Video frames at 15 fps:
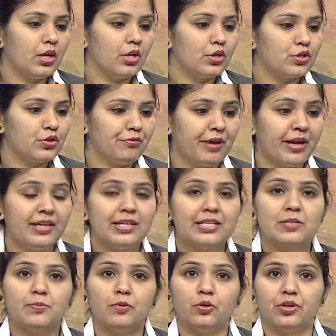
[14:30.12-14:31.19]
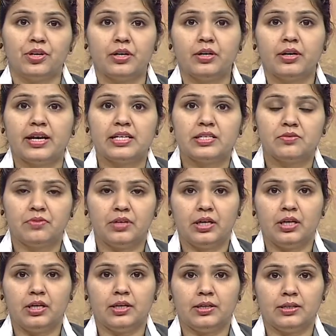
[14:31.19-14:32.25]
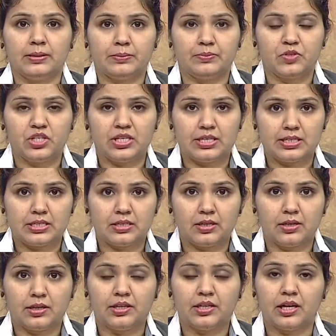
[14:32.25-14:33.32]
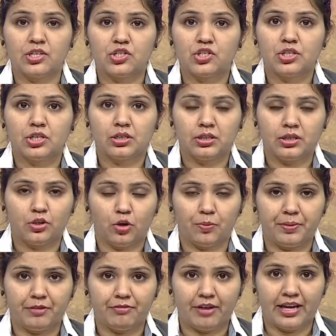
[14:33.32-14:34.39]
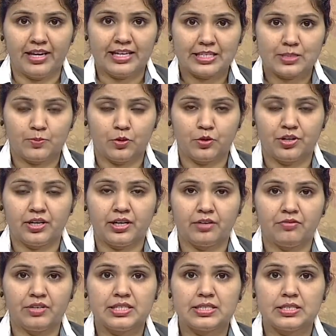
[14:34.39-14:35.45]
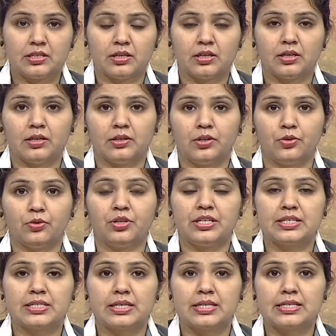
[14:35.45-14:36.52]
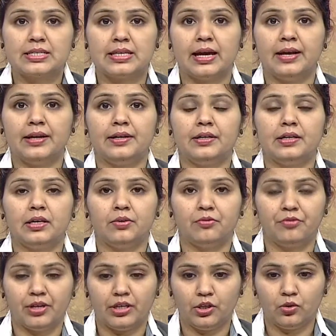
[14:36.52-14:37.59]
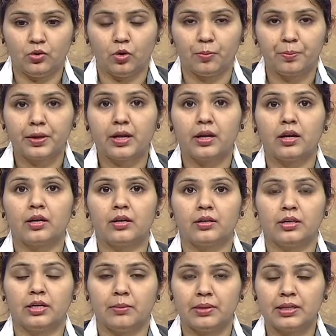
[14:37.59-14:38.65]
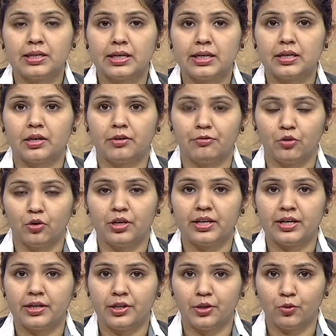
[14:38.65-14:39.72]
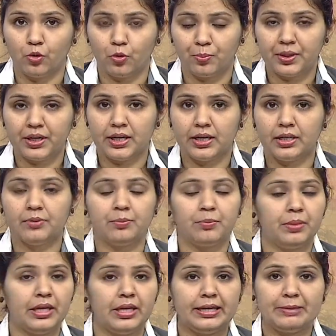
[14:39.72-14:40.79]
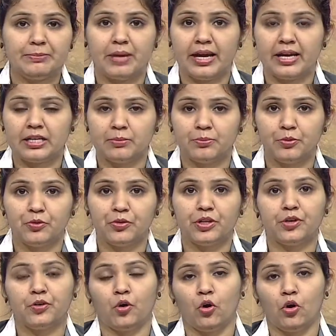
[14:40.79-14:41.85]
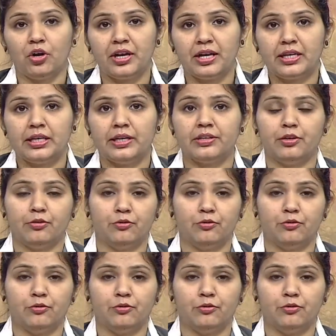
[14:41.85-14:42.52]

So File Explorer, as we just touched the topic File Explorer, and we discussed that when you open, double click a folder and you open it, be it My Computer or any other